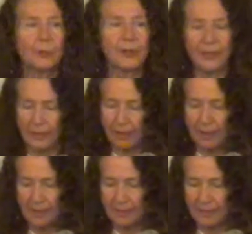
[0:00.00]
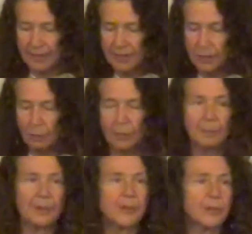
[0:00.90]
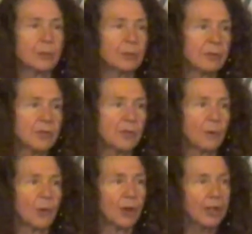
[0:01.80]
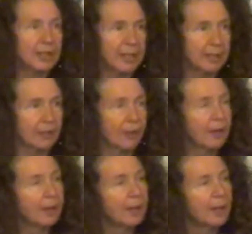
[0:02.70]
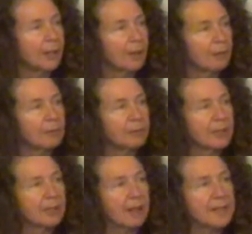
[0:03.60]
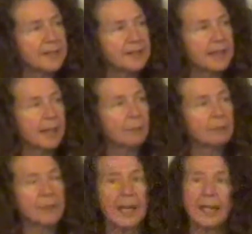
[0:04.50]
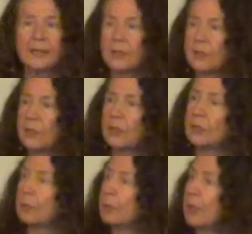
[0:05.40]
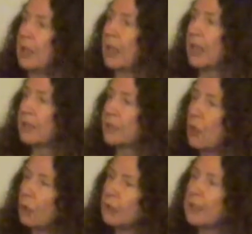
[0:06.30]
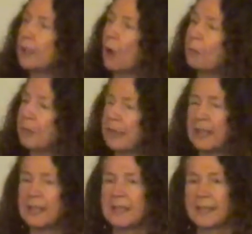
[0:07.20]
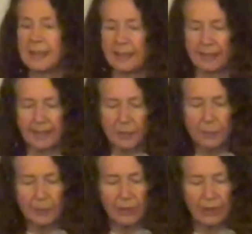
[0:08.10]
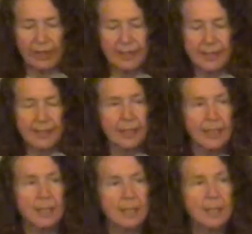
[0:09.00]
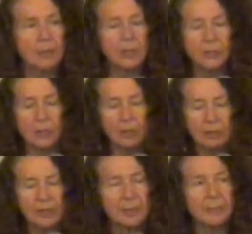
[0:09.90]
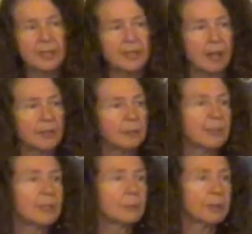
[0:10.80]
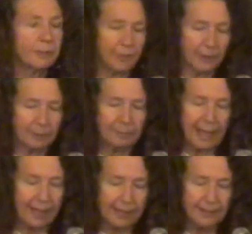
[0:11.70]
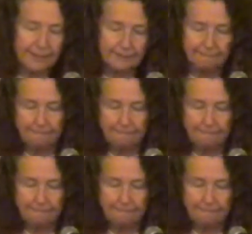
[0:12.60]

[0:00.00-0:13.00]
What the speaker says: with this group of students for a year, we realized that they were ready to do a totally open-ended experience. So we showed them the documentary film, Bag It,